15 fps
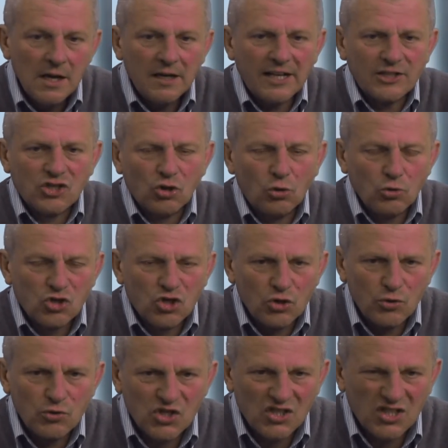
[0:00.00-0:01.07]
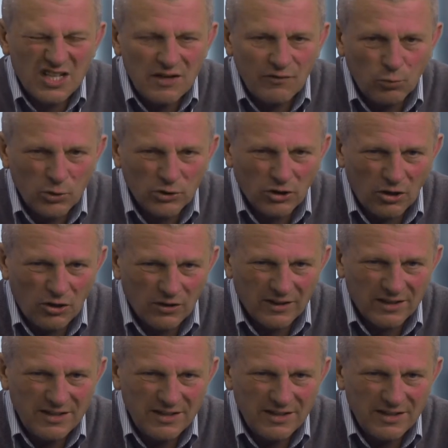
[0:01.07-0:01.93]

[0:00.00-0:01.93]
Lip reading: Let's talk to Steve Woodcock.